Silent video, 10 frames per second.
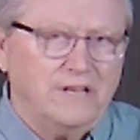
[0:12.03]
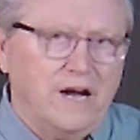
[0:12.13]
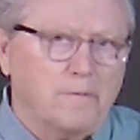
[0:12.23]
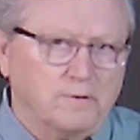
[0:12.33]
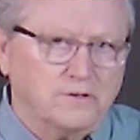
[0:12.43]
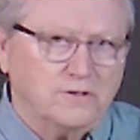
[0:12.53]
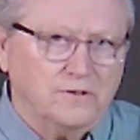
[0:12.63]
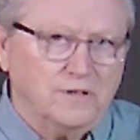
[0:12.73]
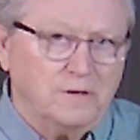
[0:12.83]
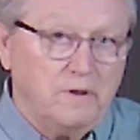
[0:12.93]
the
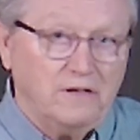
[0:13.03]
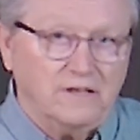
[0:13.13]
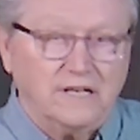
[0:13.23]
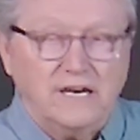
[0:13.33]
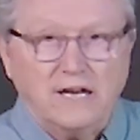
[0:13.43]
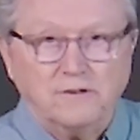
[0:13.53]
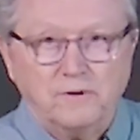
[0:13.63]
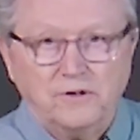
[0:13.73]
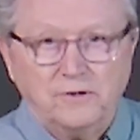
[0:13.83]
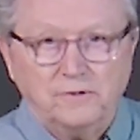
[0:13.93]
opportunity to be able to connect
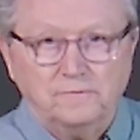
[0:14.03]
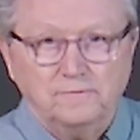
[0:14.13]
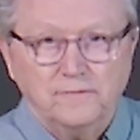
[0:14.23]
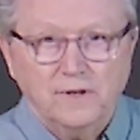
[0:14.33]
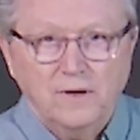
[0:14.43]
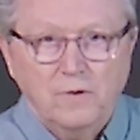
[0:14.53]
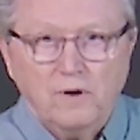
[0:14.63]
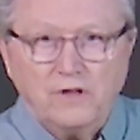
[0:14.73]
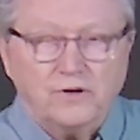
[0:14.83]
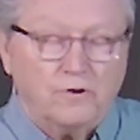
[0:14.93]
with you.
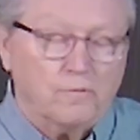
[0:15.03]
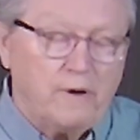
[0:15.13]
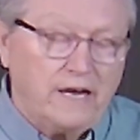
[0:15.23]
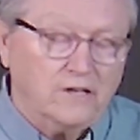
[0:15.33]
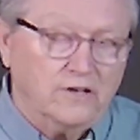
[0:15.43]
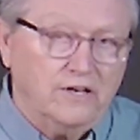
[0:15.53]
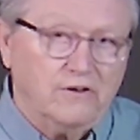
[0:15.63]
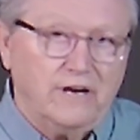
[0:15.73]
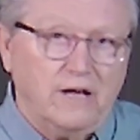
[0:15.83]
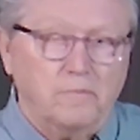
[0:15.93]
Whether you're a regular
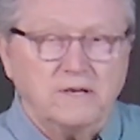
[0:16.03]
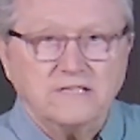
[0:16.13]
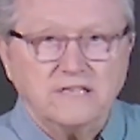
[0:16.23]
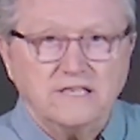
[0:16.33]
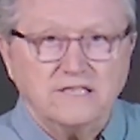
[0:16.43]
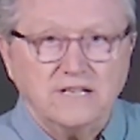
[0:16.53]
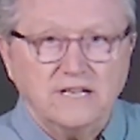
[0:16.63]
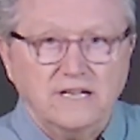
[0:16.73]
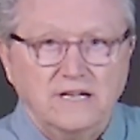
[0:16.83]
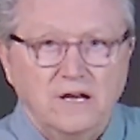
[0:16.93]
here at
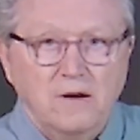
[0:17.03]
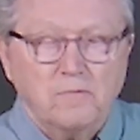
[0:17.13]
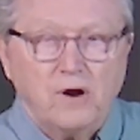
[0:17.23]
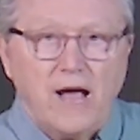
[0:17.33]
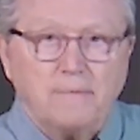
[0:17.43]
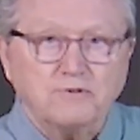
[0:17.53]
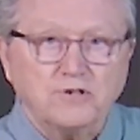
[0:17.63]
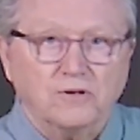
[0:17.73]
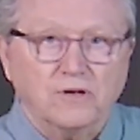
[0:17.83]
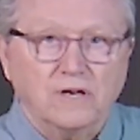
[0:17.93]
LBCC,
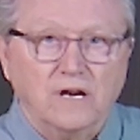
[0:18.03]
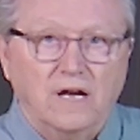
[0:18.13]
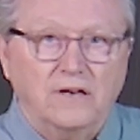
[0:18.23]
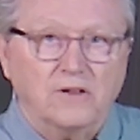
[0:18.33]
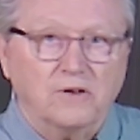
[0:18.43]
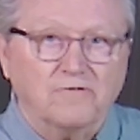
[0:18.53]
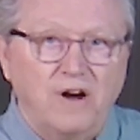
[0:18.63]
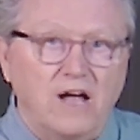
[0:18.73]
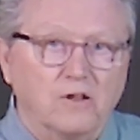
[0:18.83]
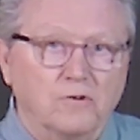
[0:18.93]
perhaps you're another
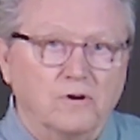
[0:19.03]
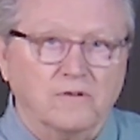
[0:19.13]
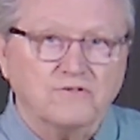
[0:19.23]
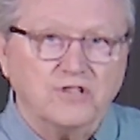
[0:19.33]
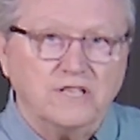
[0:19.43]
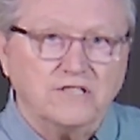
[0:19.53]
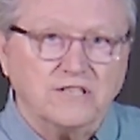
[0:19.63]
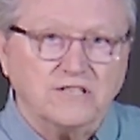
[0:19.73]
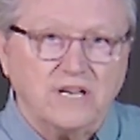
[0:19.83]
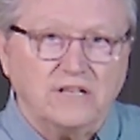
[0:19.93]
follower of
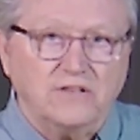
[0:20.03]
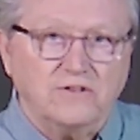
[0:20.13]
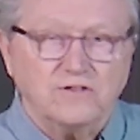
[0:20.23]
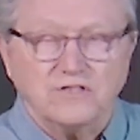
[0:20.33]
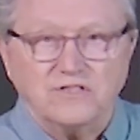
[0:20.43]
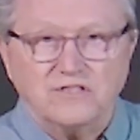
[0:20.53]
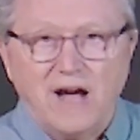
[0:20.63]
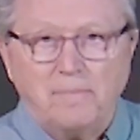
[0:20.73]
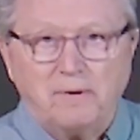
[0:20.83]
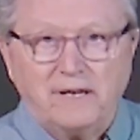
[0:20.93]
Jesus and you're just
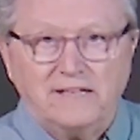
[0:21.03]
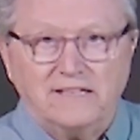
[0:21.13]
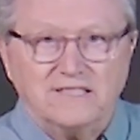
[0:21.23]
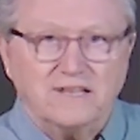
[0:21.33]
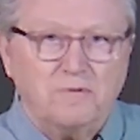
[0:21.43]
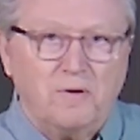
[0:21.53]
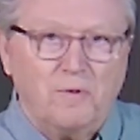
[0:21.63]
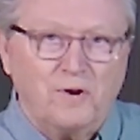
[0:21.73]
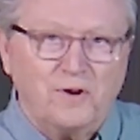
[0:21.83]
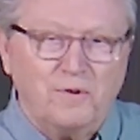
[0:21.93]
stopping in to see what
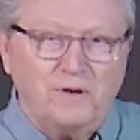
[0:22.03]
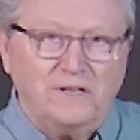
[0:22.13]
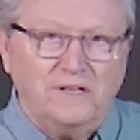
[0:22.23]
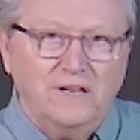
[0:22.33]
we're doing,